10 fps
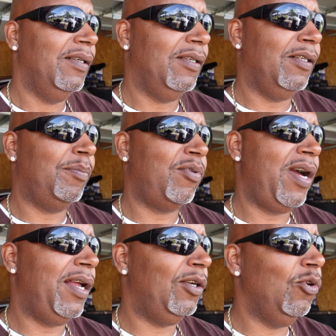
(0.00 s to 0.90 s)
Uh,
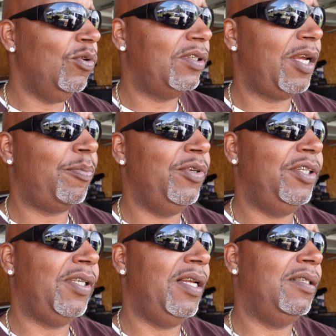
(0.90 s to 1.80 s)
Brian Lewis, I
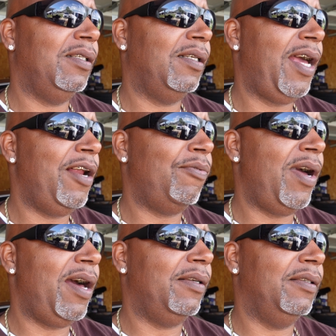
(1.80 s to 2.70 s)
appreciate you. Night
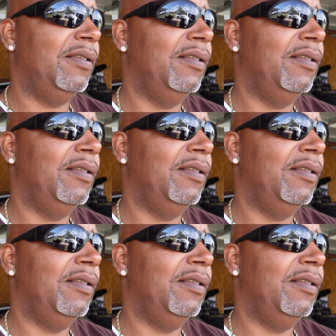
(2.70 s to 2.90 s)
Rider,